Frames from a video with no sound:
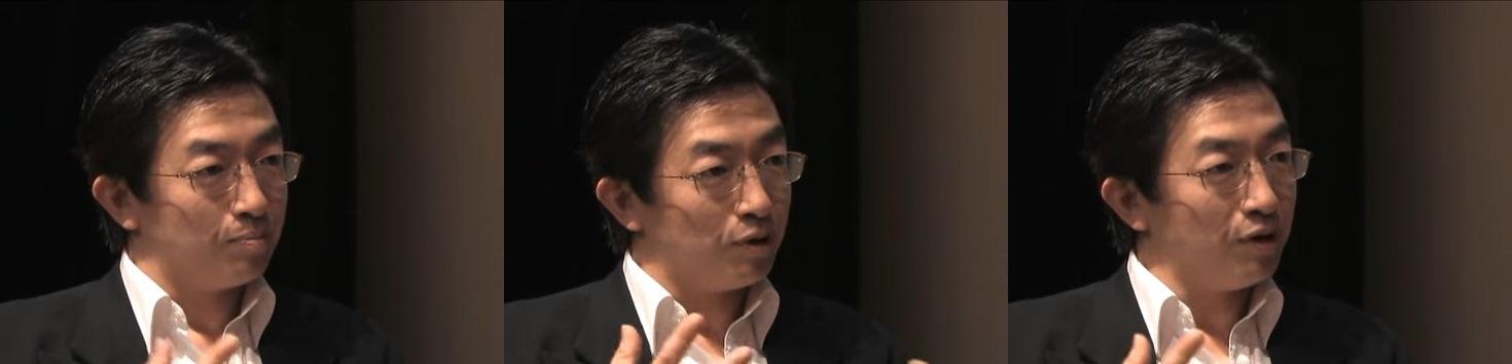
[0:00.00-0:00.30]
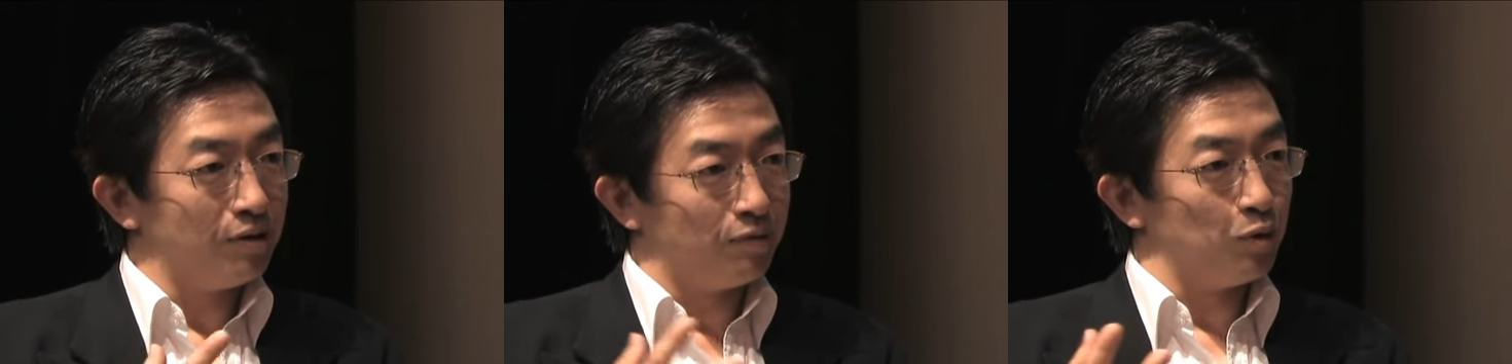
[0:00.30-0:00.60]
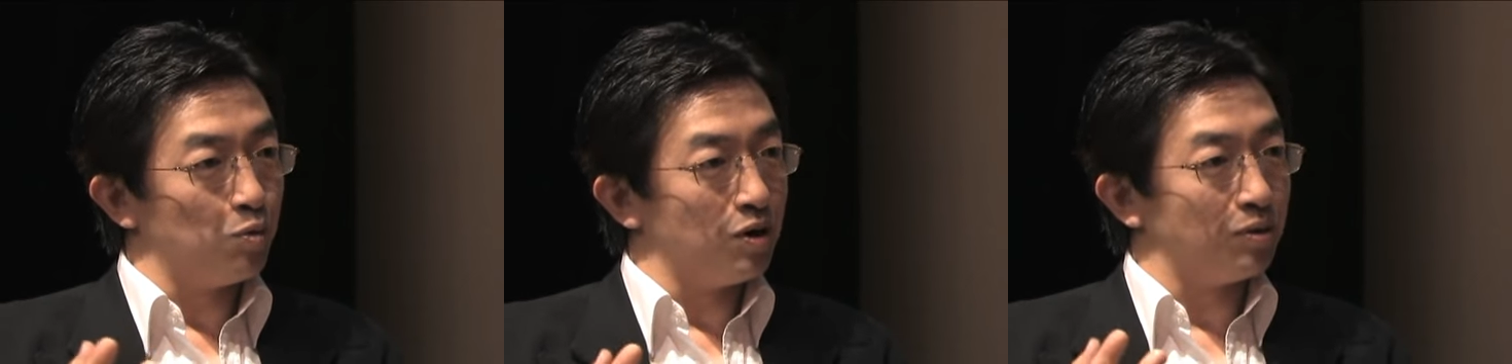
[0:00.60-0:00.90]
part of
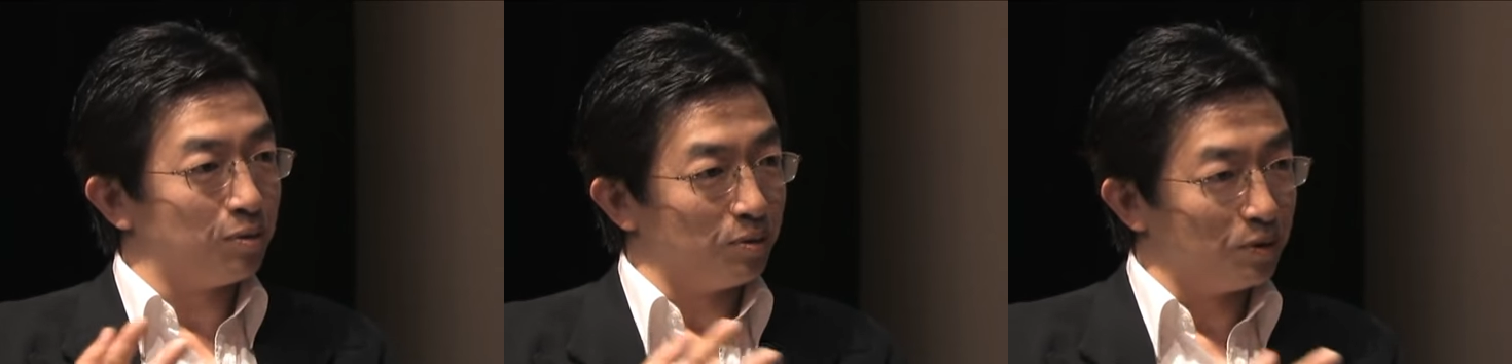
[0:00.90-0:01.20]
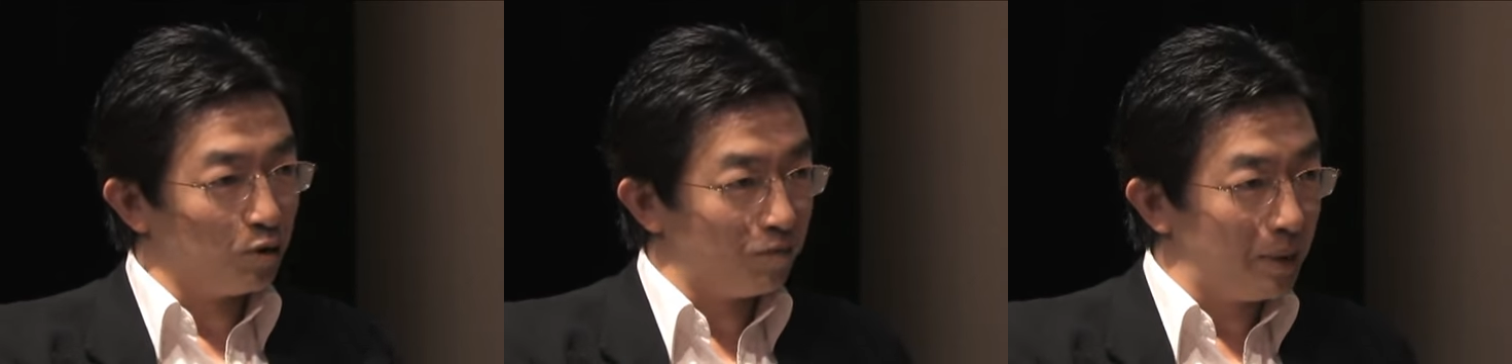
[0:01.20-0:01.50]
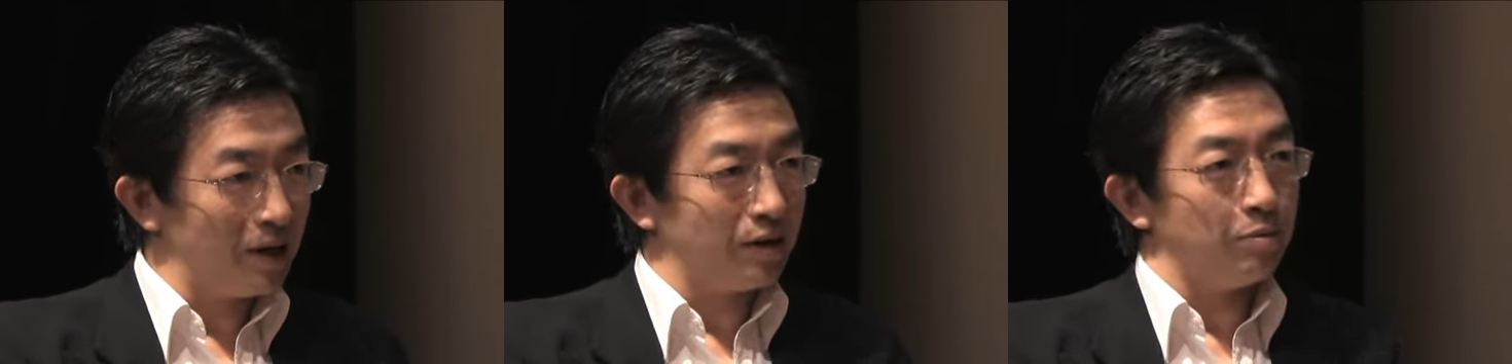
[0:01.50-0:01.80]
you want to go
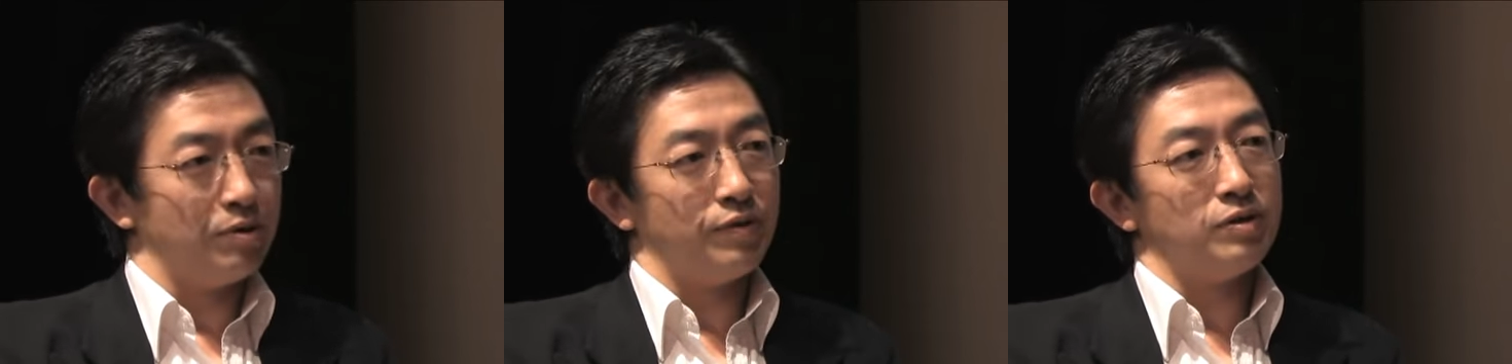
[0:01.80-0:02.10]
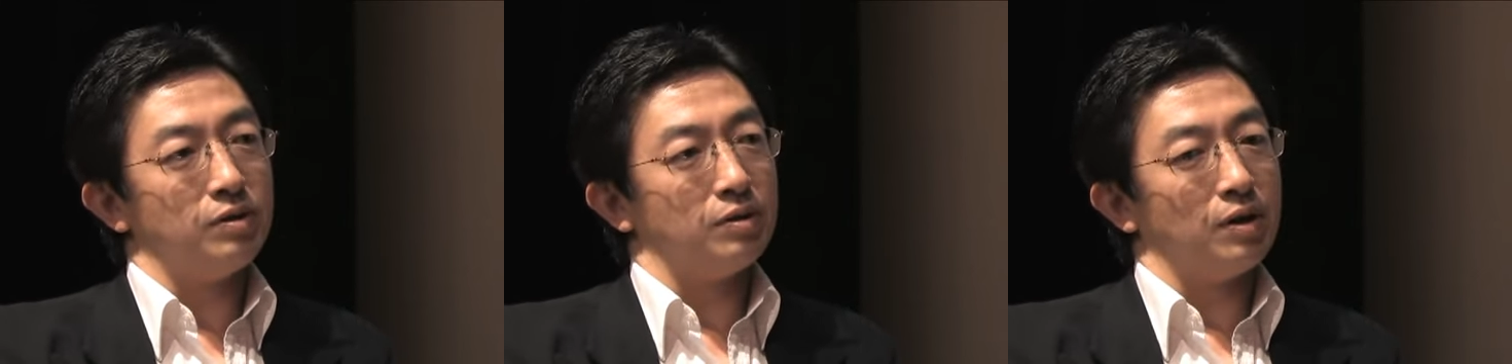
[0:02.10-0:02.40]
back and revisit.